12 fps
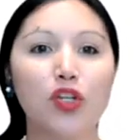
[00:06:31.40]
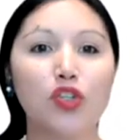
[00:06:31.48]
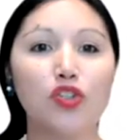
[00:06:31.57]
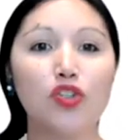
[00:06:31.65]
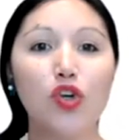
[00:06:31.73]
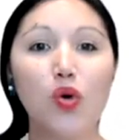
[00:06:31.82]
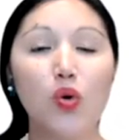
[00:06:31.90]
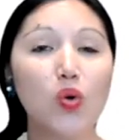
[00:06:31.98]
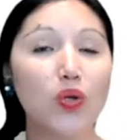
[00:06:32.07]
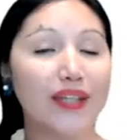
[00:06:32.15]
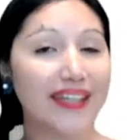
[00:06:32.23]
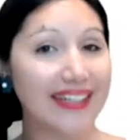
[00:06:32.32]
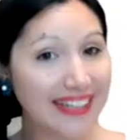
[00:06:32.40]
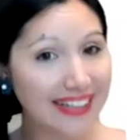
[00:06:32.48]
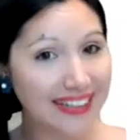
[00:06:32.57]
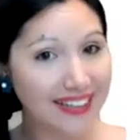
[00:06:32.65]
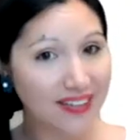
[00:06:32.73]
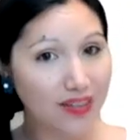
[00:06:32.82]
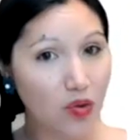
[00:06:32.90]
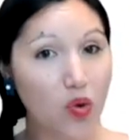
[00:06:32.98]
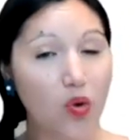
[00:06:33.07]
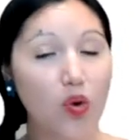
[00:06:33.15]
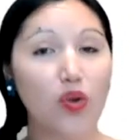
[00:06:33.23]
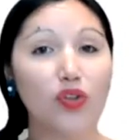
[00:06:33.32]
ne aucun
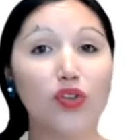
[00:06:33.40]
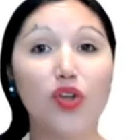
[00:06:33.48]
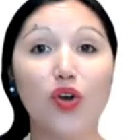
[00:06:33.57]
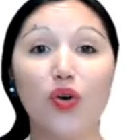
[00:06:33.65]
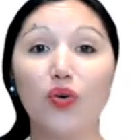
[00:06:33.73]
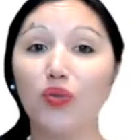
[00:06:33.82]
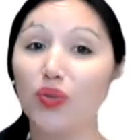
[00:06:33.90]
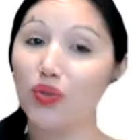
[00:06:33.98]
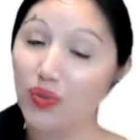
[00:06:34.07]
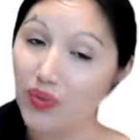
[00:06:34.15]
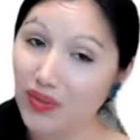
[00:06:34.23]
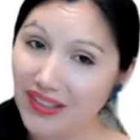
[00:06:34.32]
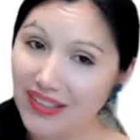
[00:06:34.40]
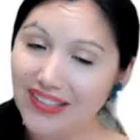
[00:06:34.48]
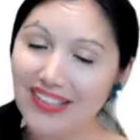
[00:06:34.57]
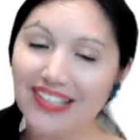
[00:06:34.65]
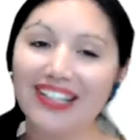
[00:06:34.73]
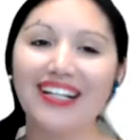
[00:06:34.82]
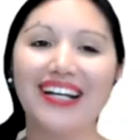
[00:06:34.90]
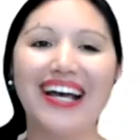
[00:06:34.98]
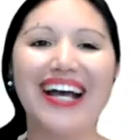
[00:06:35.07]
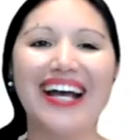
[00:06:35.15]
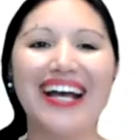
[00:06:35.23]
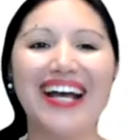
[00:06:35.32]
or ne aucune,
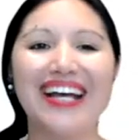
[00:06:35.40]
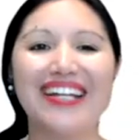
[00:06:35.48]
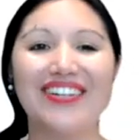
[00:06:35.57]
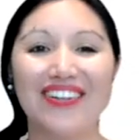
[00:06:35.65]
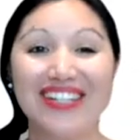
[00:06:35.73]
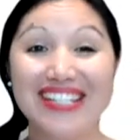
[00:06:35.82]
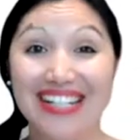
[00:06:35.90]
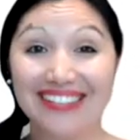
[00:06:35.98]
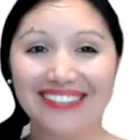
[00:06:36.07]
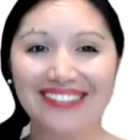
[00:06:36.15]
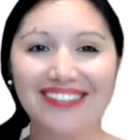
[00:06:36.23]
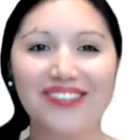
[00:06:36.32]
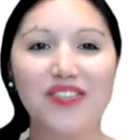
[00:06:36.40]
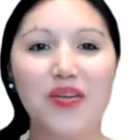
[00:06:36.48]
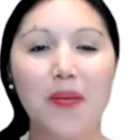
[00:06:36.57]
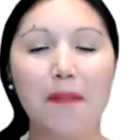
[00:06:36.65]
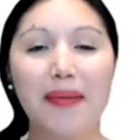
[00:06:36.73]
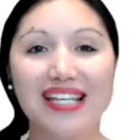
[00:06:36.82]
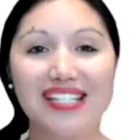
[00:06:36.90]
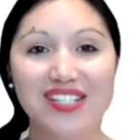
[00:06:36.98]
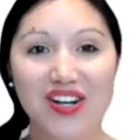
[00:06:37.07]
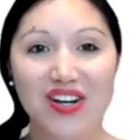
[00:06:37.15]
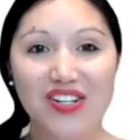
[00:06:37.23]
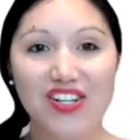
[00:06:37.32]
not a single, ne
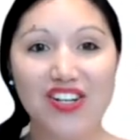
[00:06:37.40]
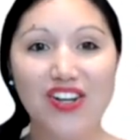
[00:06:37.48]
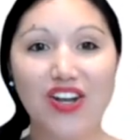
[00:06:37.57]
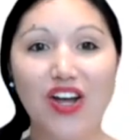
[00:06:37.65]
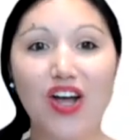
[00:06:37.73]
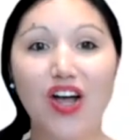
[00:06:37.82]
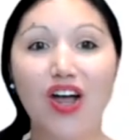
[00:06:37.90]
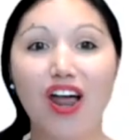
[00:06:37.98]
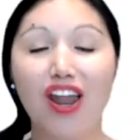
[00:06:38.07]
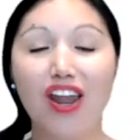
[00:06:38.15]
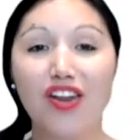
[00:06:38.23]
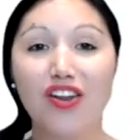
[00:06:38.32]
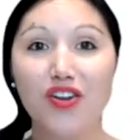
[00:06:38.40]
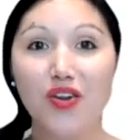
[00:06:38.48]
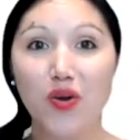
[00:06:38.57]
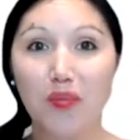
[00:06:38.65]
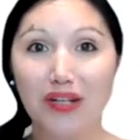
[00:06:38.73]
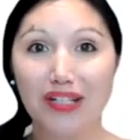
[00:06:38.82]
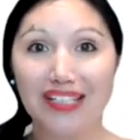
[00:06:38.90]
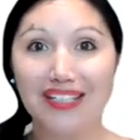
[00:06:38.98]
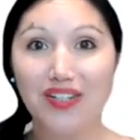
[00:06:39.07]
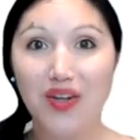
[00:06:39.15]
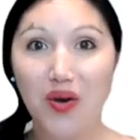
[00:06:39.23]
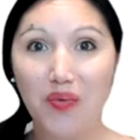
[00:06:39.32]
personne, nobody,
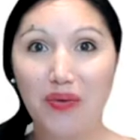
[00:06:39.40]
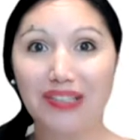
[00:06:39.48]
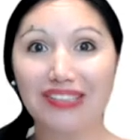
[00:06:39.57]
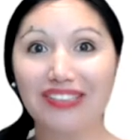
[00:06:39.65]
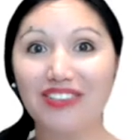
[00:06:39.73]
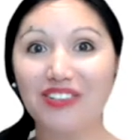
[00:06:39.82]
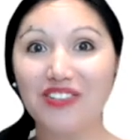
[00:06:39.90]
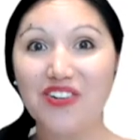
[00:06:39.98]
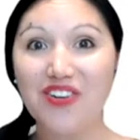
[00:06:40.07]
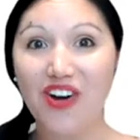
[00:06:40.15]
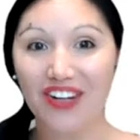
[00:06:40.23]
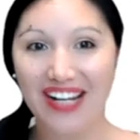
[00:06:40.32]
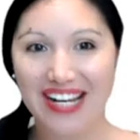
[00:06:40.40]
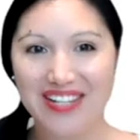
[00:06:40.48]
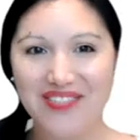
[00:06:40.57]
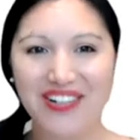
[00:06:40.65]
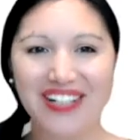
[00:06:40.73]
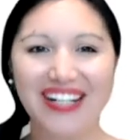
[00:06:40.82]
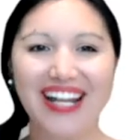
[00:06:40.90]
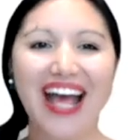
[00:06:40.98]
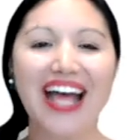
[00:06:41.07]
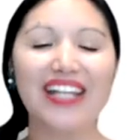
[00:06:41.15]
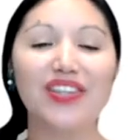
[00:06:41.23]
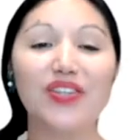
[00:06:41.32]
no one or not anyone,
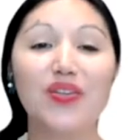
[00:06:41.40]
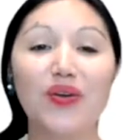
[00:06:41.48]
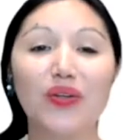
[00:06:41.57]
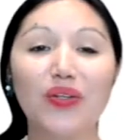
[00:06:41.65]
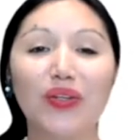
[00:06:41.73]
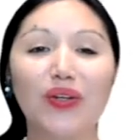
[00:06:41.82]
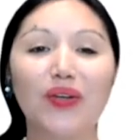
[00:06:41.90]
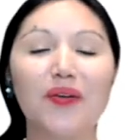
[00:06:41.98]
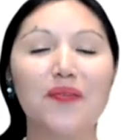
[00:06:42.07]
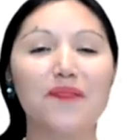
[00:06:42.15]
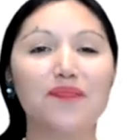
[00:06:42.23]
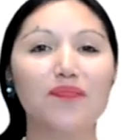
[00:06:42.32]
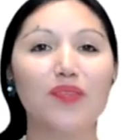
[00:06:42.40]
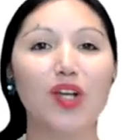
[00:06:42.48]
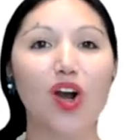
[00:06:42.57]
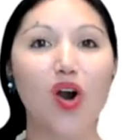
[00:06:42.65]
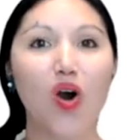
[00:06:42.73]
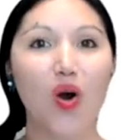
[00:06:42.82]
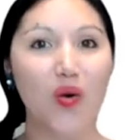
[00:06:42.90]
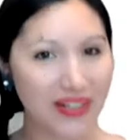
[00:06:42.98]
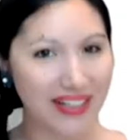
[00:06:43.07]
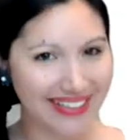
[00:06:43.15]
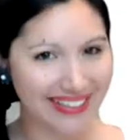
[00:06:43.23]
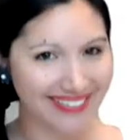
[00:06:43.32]
and ne que,
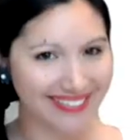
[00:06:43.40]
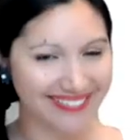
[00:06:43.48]
only.